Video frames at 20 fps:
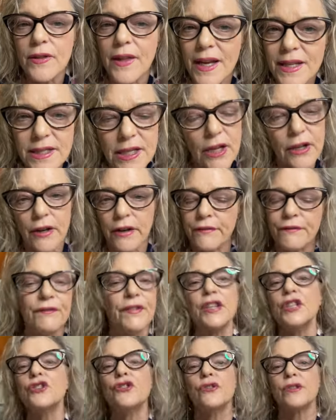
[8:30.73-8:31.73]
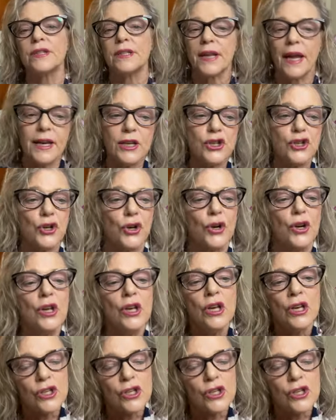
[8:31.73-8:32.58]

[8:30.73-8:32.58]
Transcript: That's at our adventurous nature.